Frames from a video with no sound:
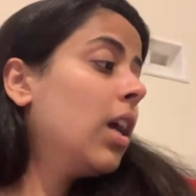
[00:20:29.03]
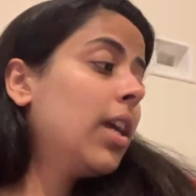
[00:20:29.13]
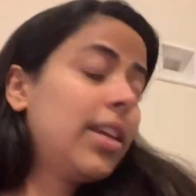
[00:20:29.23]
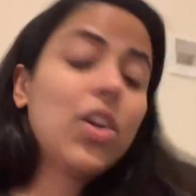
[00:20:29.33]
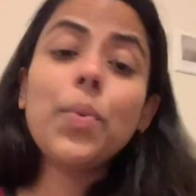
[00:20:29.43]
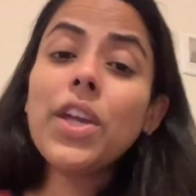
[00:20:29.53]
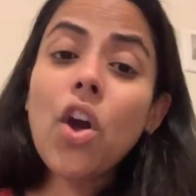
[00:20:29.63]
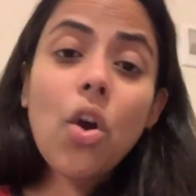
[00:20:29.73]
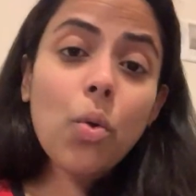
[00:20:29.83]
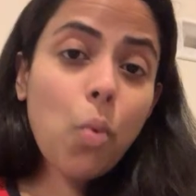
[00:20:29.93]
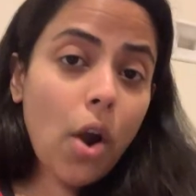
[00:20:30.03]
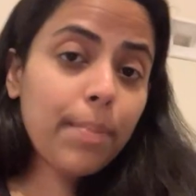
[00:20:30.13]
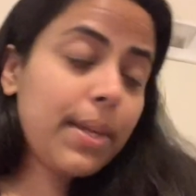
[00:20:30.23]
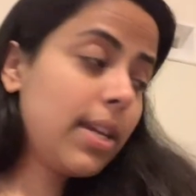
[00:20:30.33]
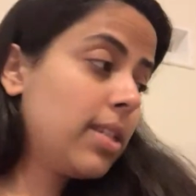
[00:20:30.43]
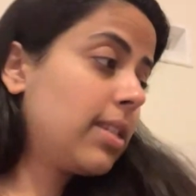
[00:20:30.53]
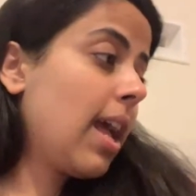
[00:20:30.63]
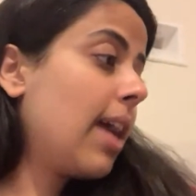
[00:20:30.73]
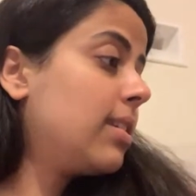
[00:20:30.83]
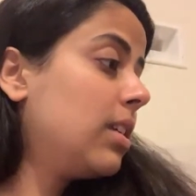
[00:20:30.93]
here we go, War, Peace,
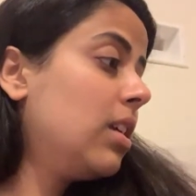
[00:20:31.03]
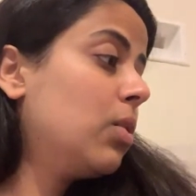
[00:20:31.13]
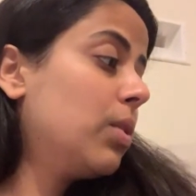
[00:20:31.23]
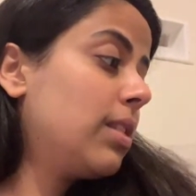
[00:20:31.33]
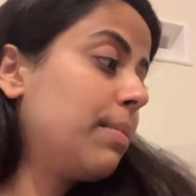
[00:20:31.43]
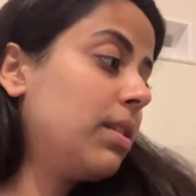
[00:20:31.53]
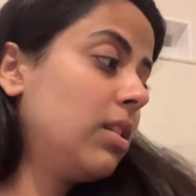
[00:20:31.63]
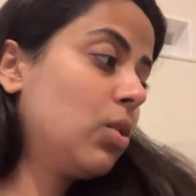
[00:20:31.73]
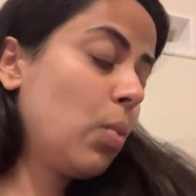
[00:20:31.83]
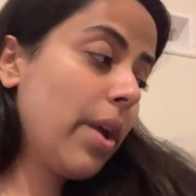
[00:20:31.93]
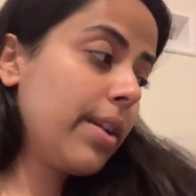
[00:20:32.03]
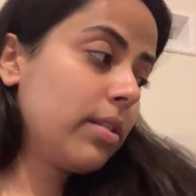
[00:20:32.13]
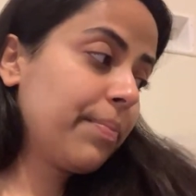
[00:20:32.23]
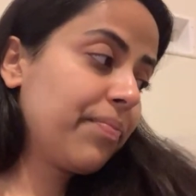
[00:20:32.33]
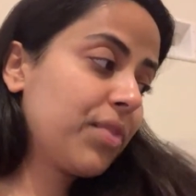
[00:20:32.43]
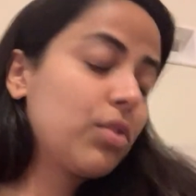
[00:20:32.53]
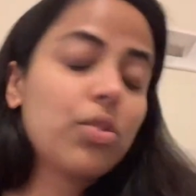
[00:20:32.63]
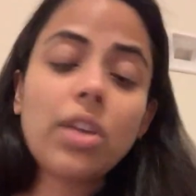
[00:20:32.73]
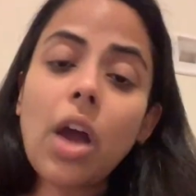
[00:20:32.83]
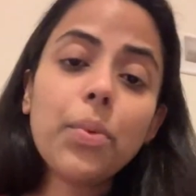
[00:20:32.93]
and E equals MC squared.
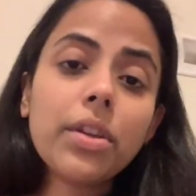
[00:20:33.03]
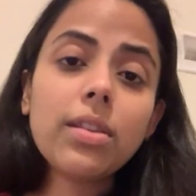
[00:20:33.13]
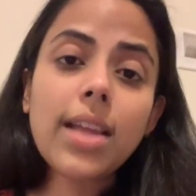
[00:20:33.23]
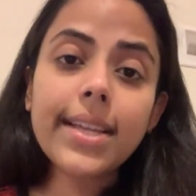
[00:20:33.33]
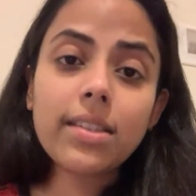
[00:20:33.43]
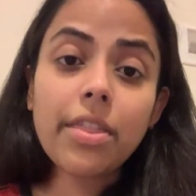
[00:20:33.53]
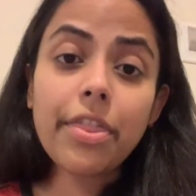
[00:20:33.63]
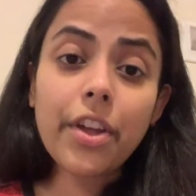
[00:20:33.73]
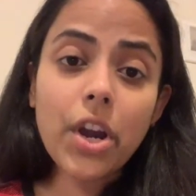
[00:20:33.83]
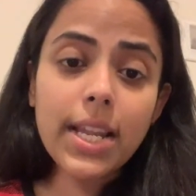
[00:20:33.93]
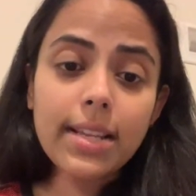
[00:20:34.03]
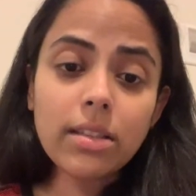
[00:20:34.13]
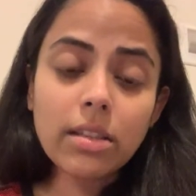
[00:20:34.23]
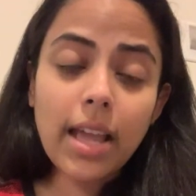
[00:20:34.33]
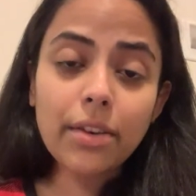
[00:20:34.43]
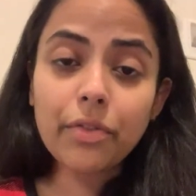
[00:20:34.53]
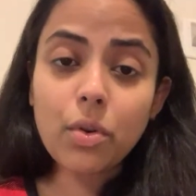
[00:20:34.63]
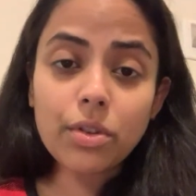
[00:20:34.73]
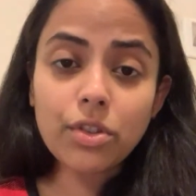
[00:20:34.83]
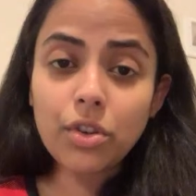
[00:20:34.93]
So now we're in the 1930s, and of
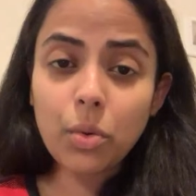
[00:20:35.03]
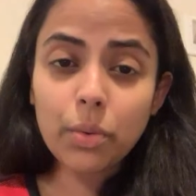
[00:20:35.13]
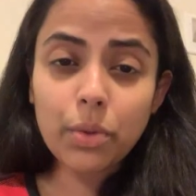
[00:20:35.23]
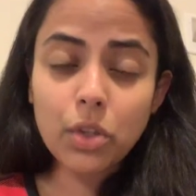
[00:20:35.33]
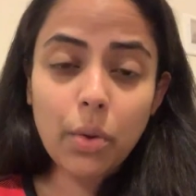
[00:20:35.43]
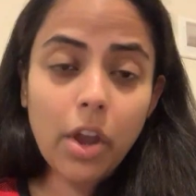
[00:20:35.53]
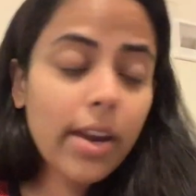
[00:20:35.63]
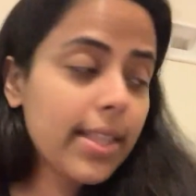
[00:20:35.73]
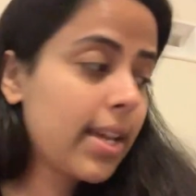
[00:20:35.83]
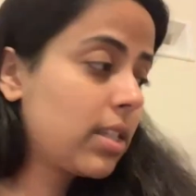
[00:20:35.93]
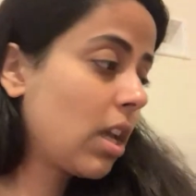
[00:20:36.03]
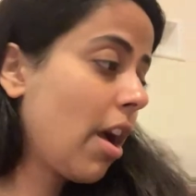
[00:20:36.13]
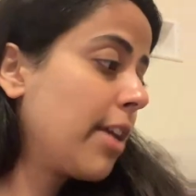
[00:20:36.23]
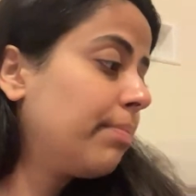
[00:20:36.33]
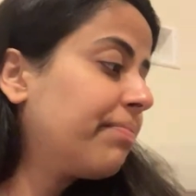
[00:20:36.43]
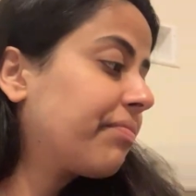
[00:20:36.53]
course you know what was going on at that time.